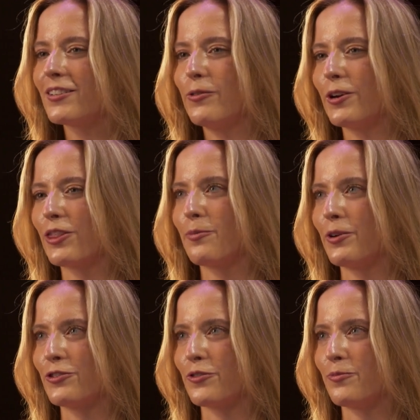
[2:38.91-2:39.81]
with a
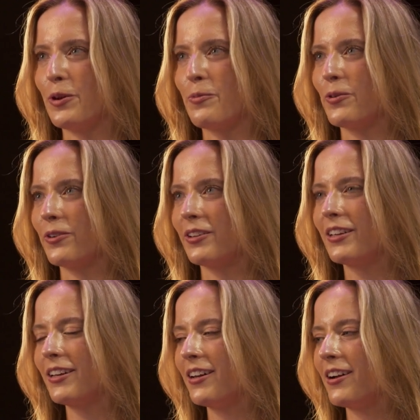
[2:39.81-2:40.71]
bunch of people
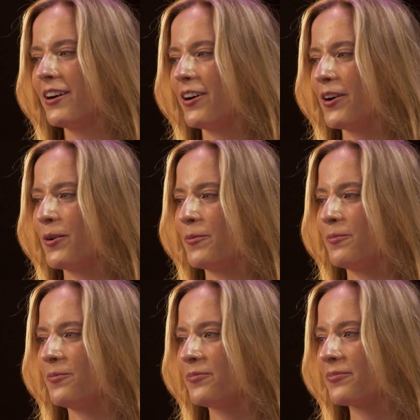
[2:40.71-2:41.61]

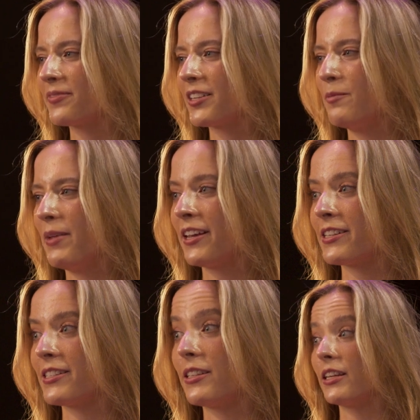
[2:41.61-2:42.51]
and make it